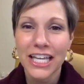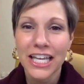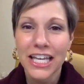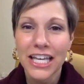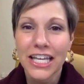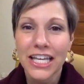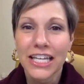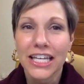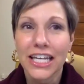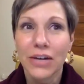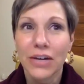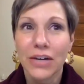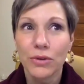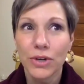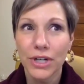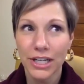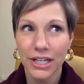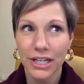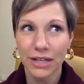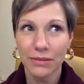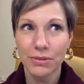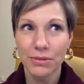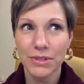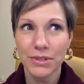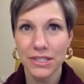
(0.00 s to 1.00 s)
Now, what
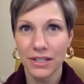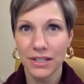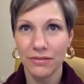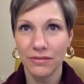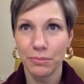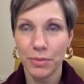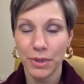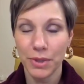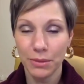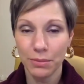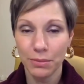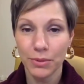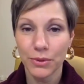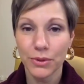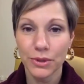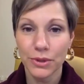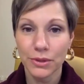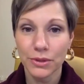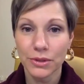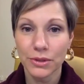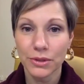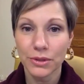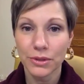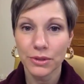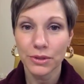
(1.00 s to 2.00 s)
happens if people
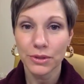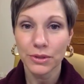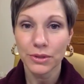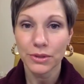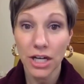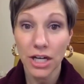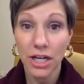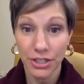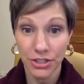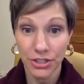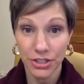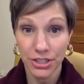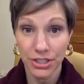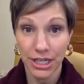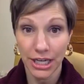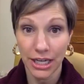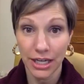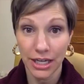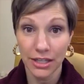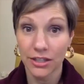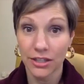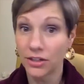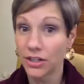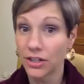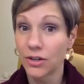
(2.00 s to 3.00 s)
set a launch
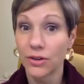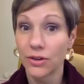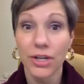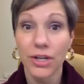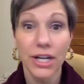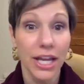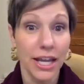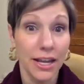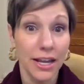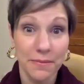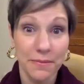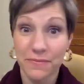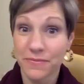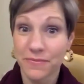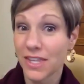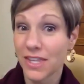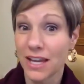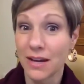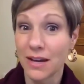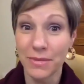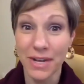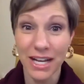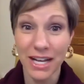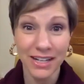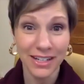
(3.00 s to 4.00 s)
date? They're like, okay,
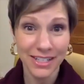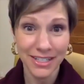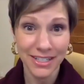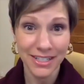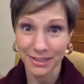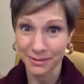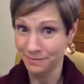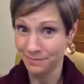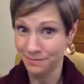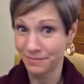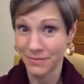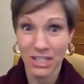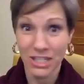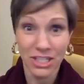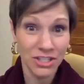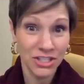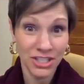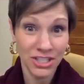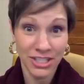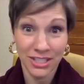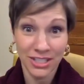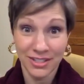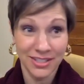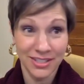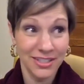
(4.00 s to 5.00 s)
I'm not going to
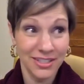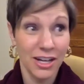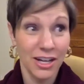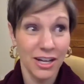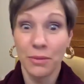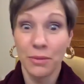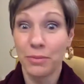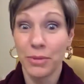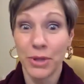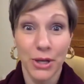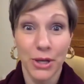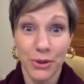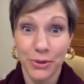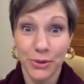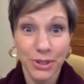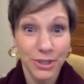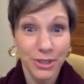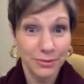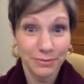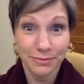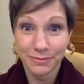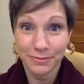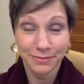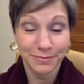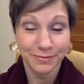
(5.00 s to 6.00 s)
just upload
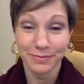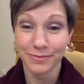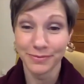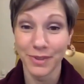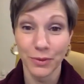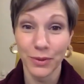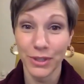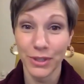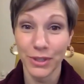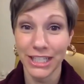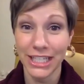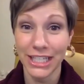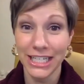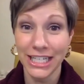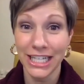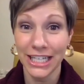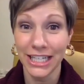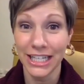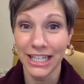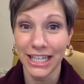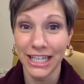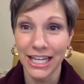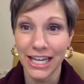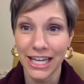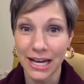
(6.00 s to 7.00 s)

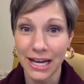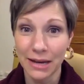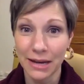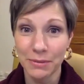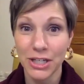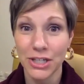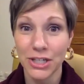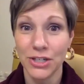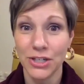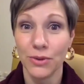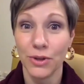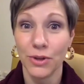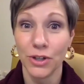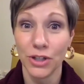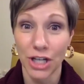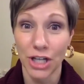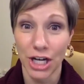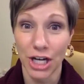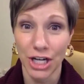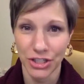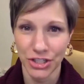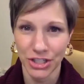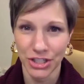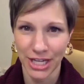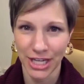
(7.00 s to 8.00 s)
willy-nilly. I'm going to do a
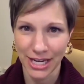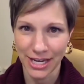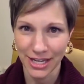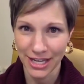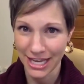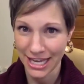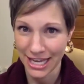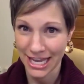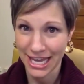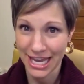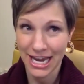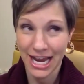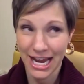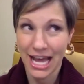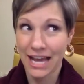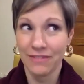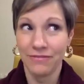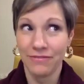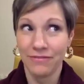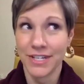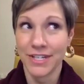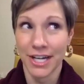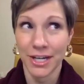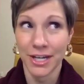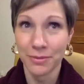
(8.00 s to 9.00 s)
launch date. And
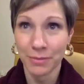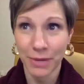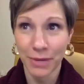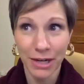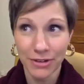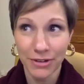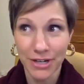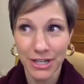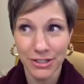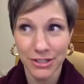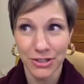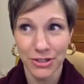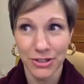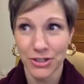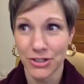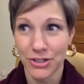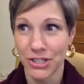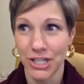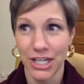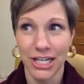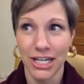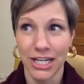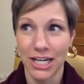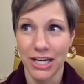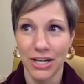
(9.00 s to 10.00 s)
I've done my research
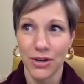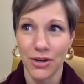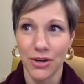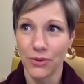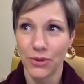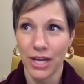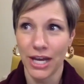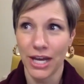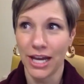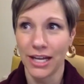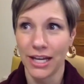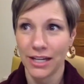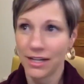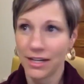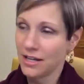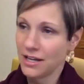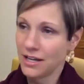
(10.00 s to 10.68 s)
and I know that